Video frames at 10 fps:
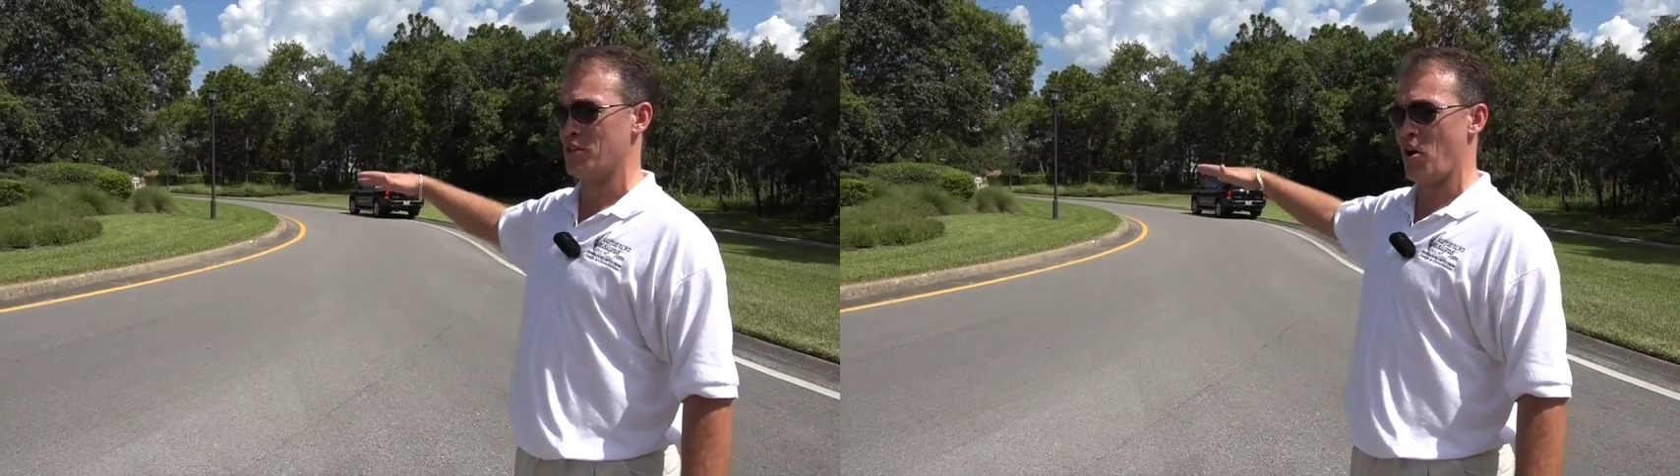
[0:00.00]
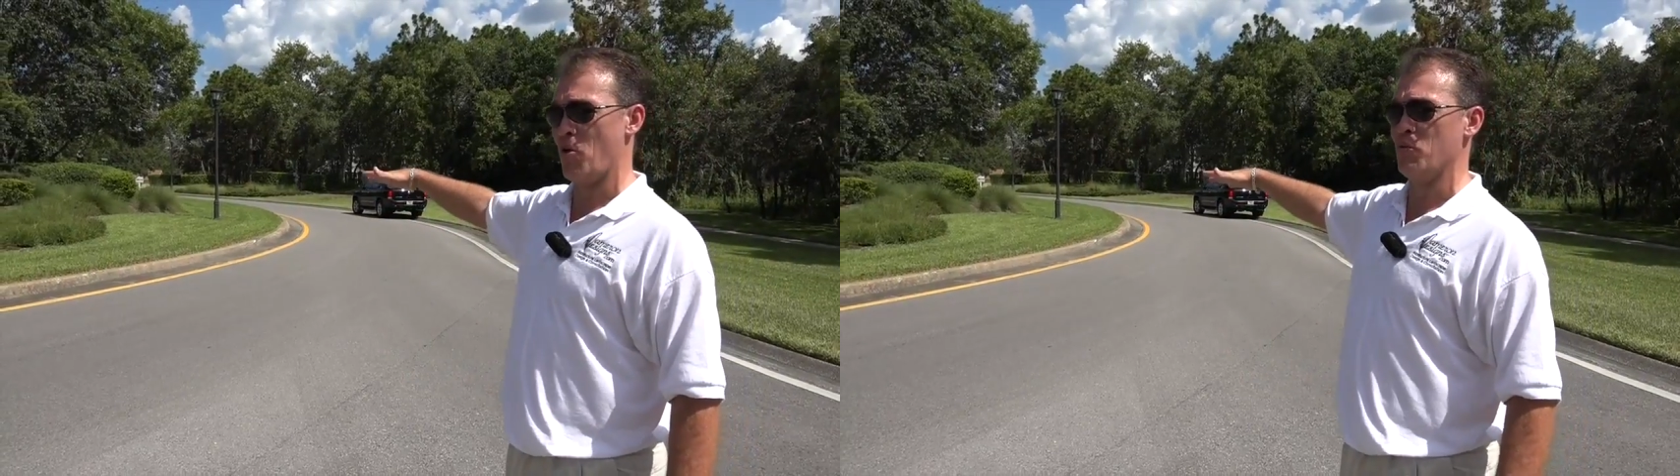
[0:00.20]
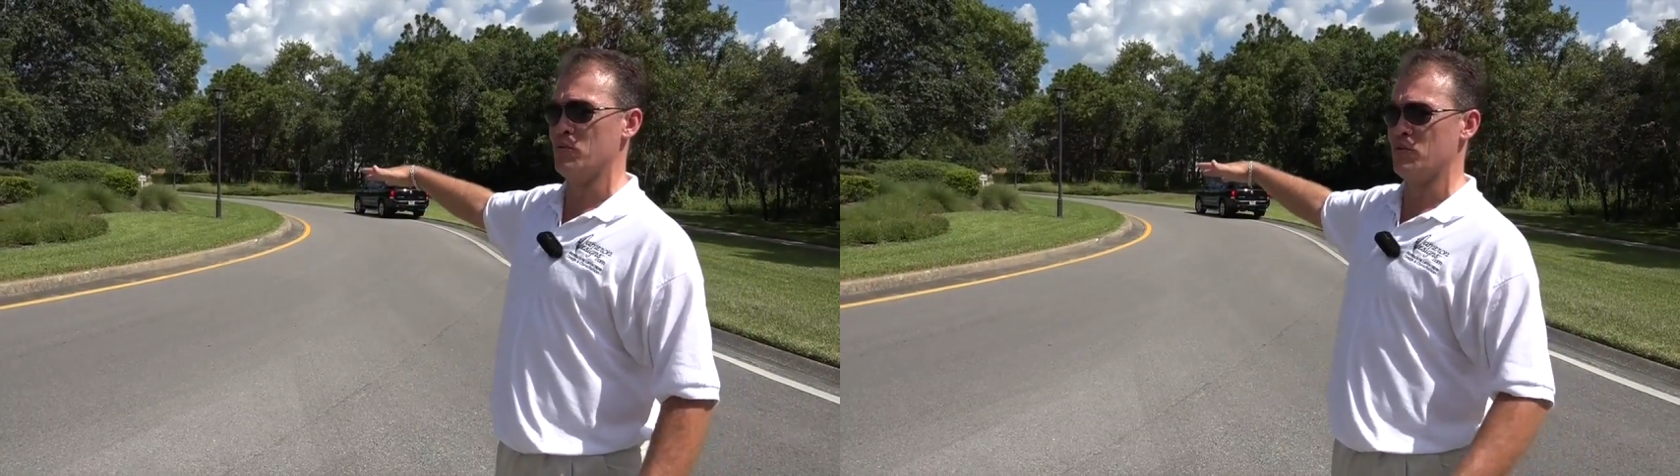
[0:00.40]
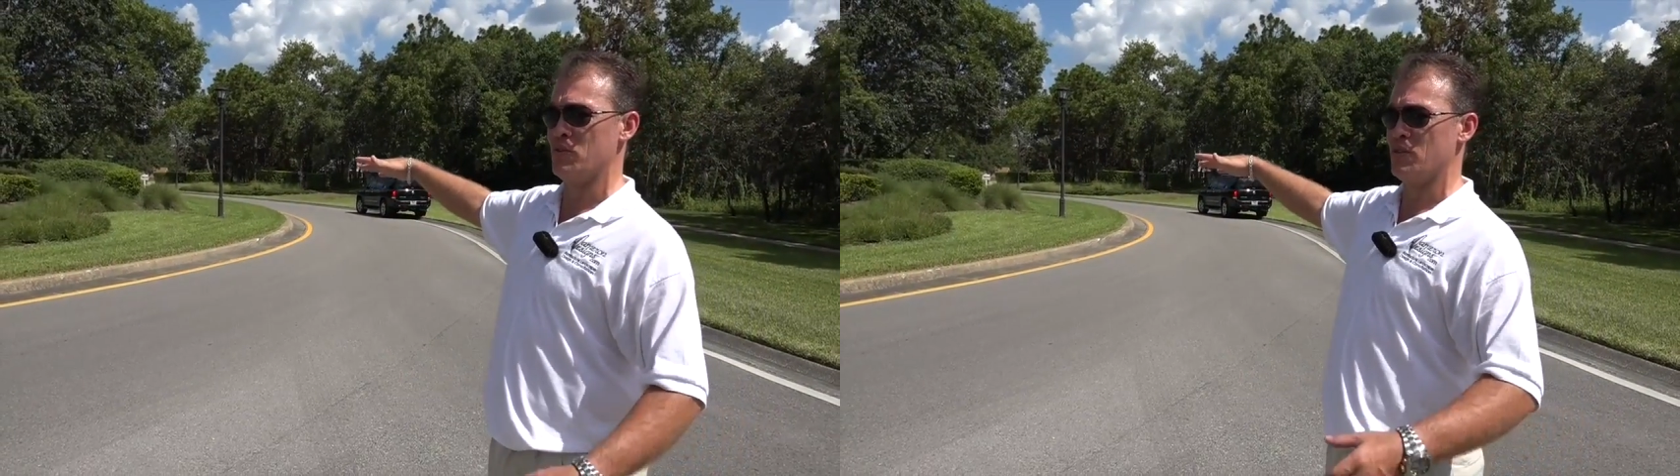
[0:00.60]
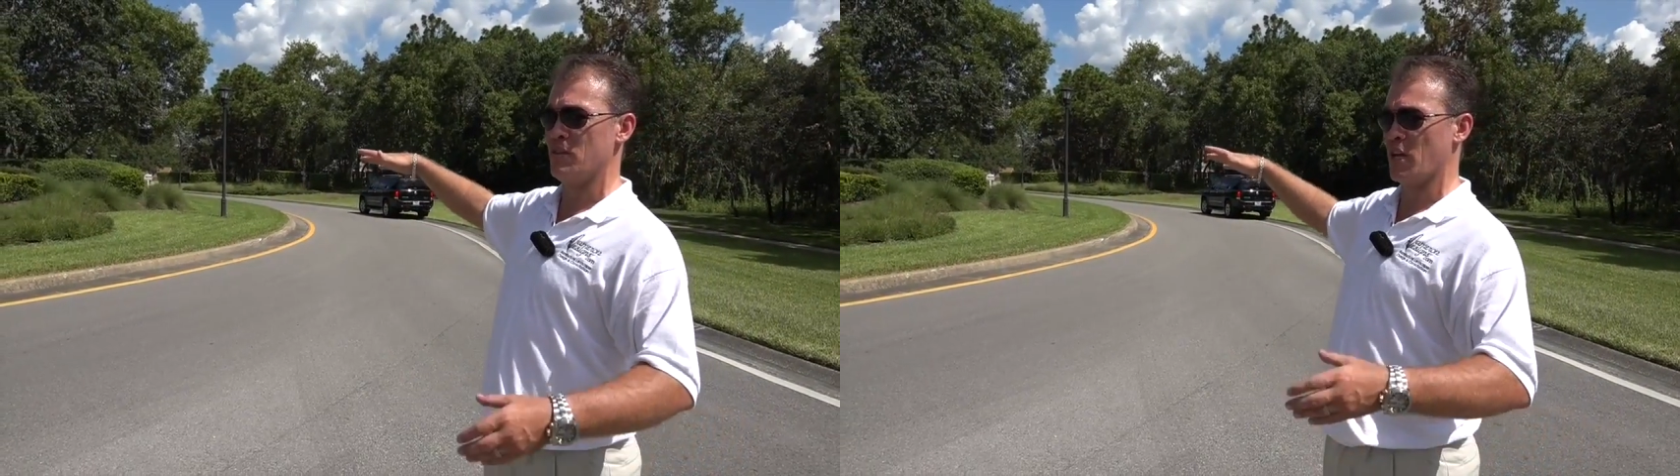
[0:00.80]
the
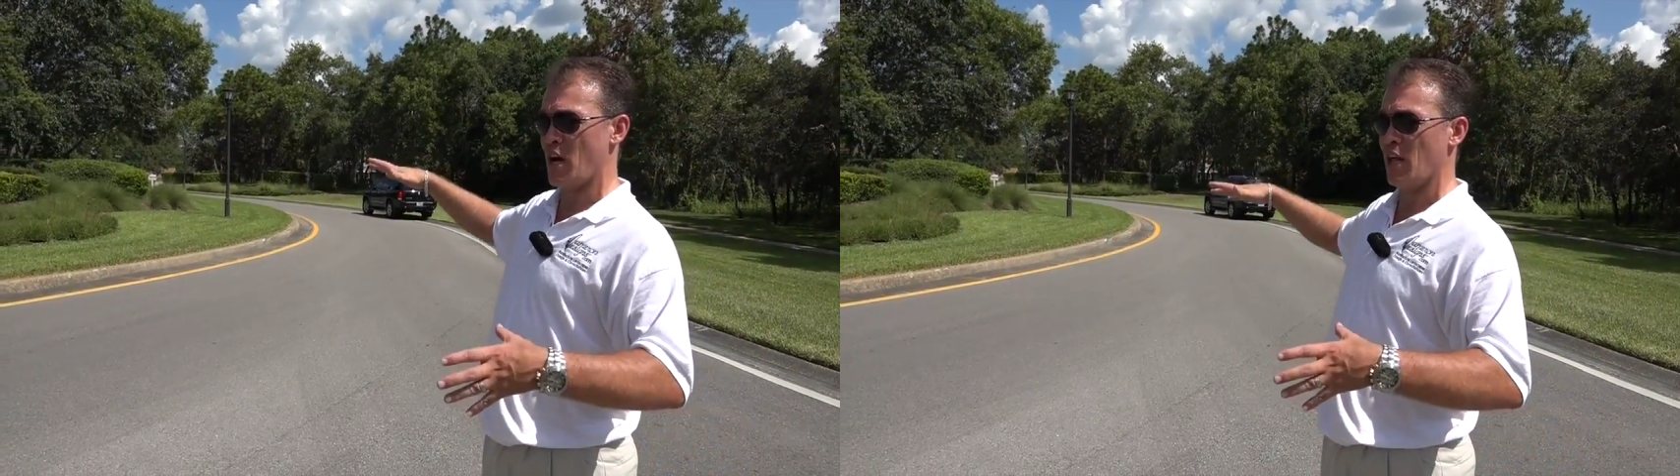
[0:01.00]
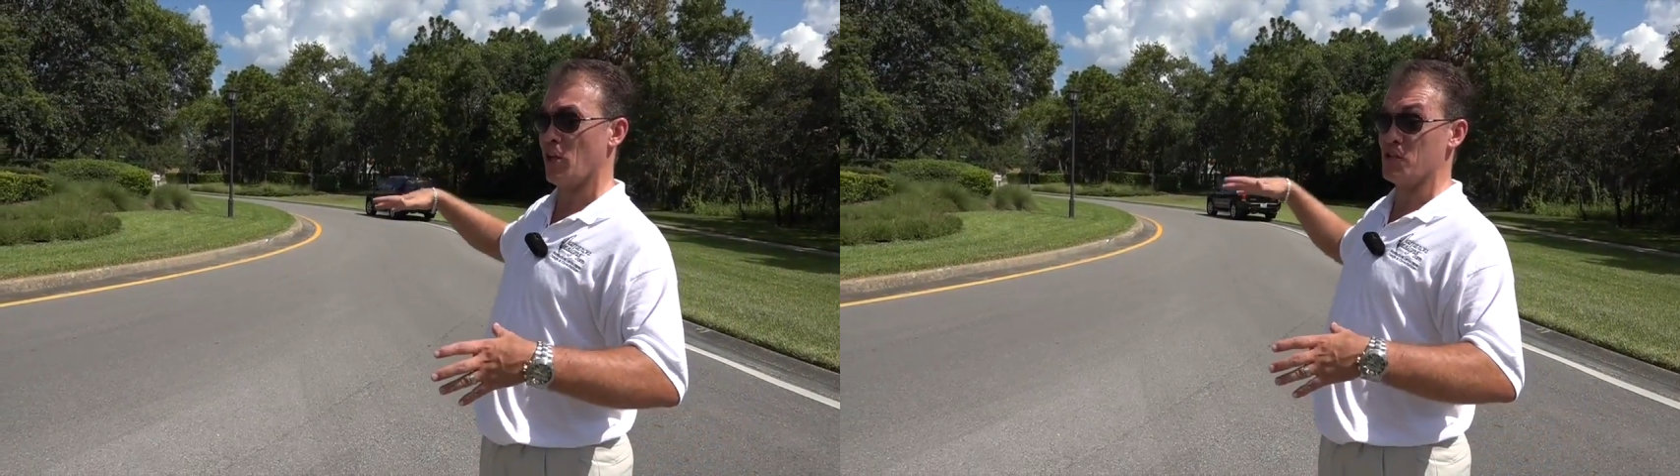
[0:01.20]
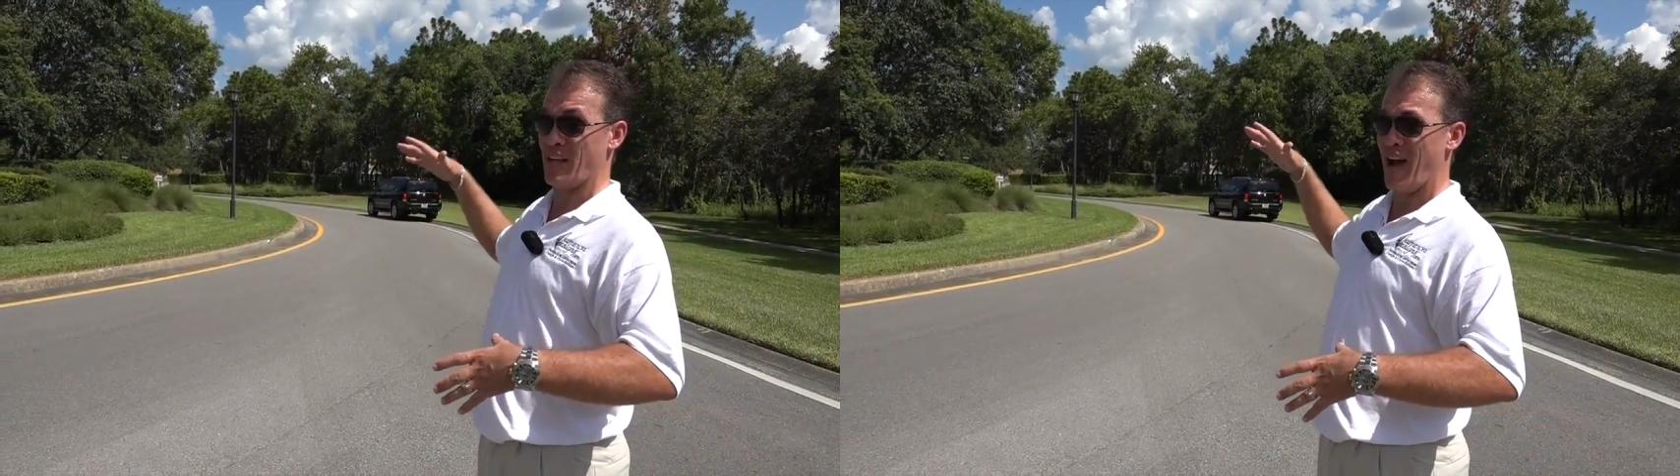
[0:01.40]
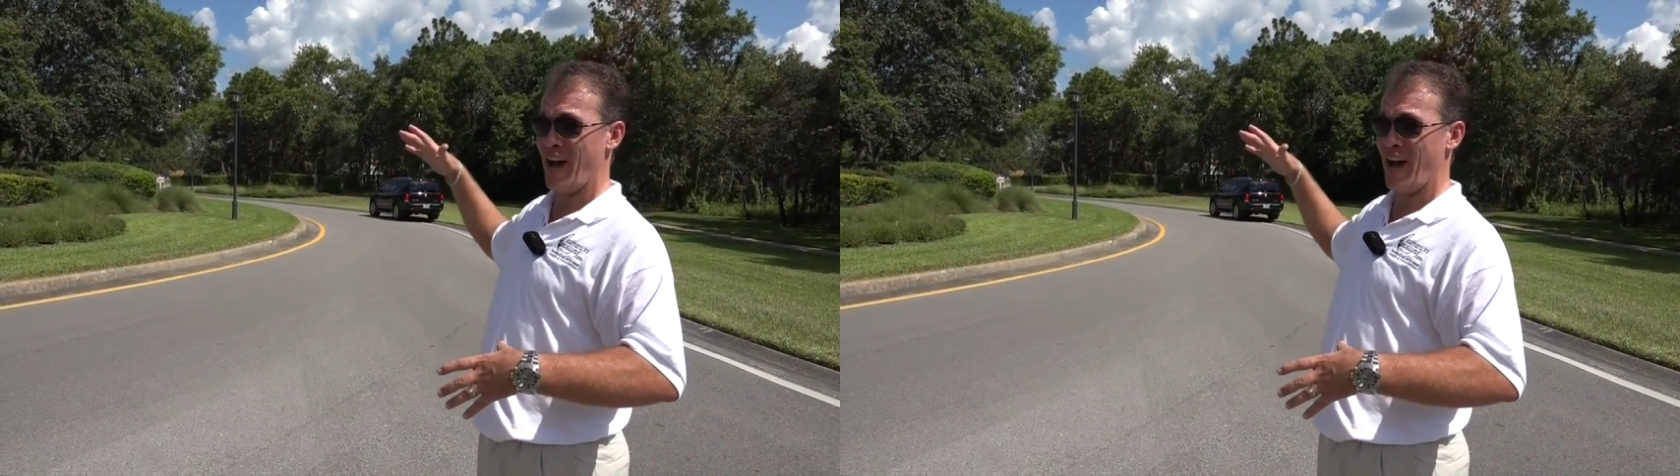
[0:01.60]
tones, the colors, the